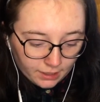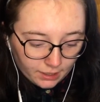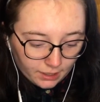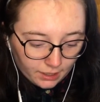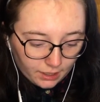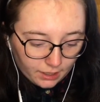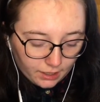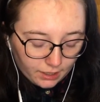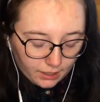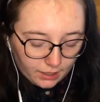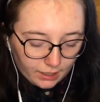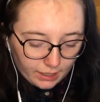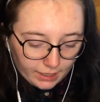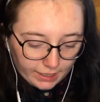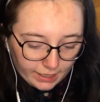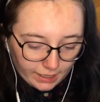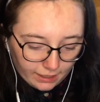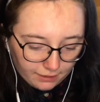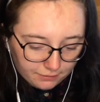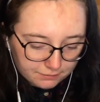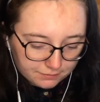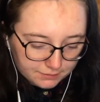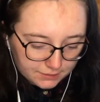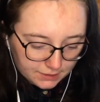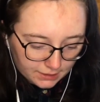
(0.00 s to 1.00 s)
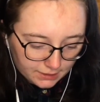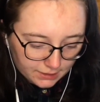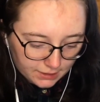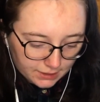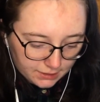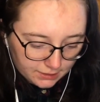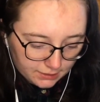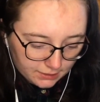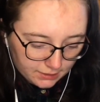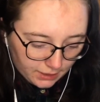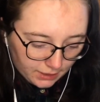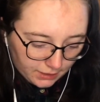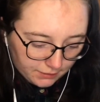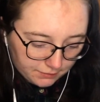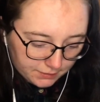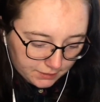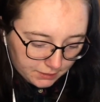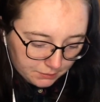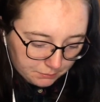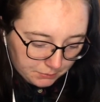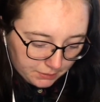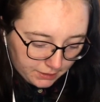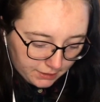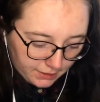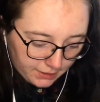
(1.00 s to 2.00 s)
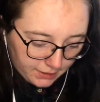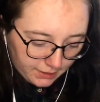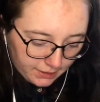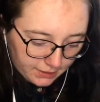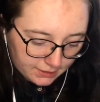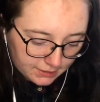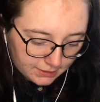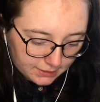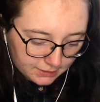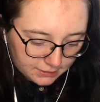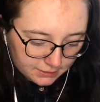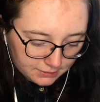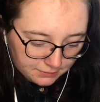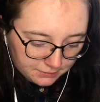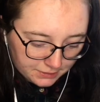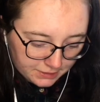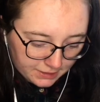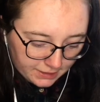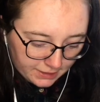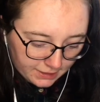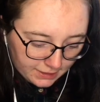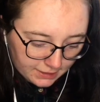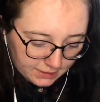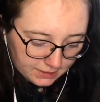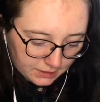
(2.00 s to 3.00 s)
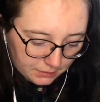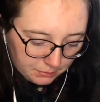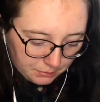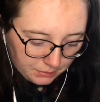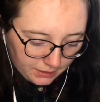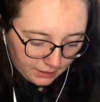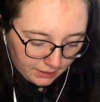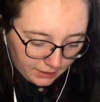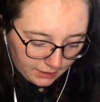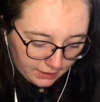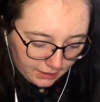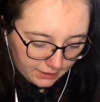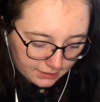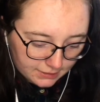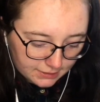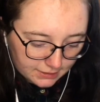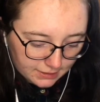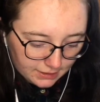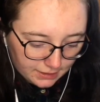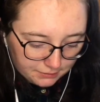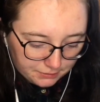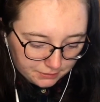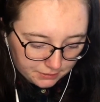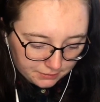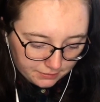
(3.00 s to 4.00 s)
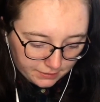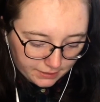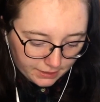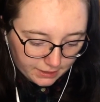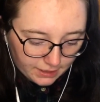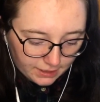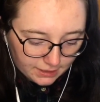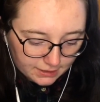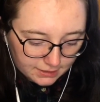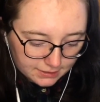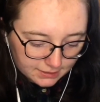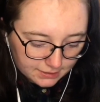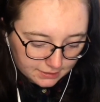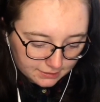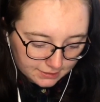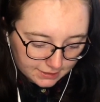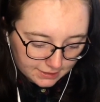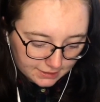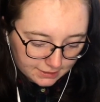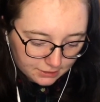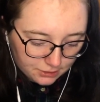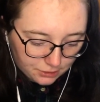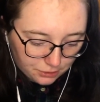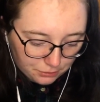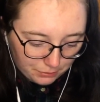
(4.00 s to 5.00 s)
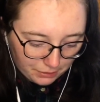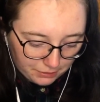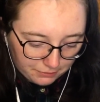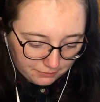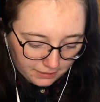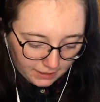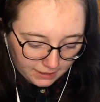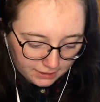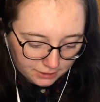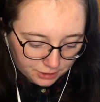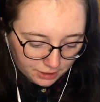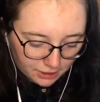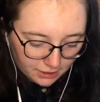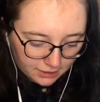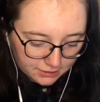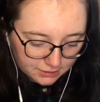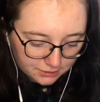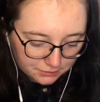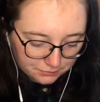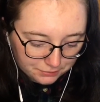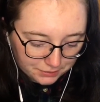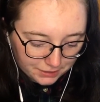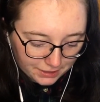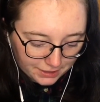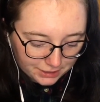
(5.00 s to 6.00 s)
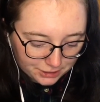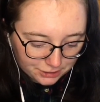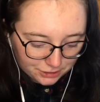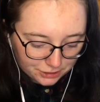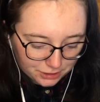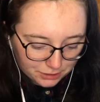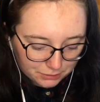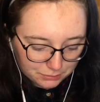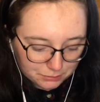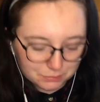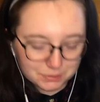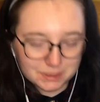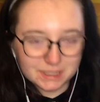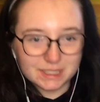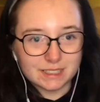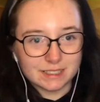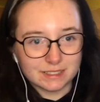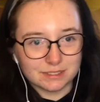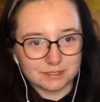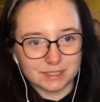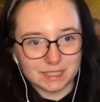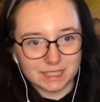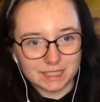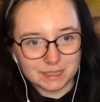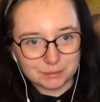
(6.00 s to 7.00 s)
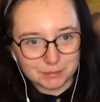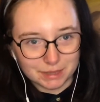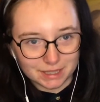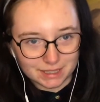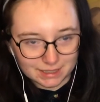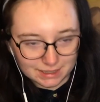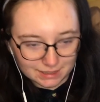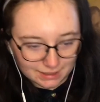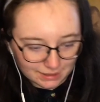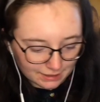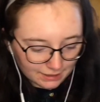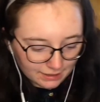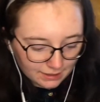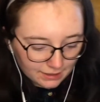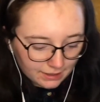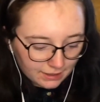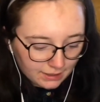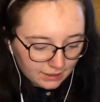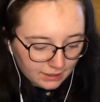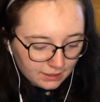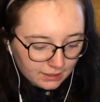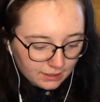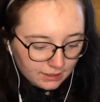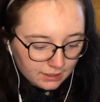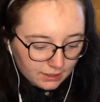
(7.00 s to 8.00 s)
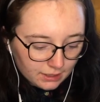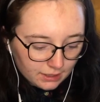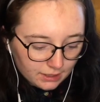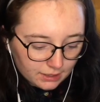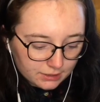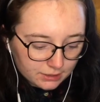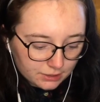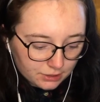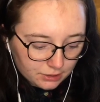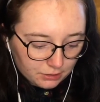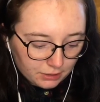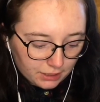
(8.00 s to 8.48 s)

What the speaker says: I've done my schizophrenia essay plans and everything. I still need to do my flashcards and relationships, but it doesn't really matter to do it.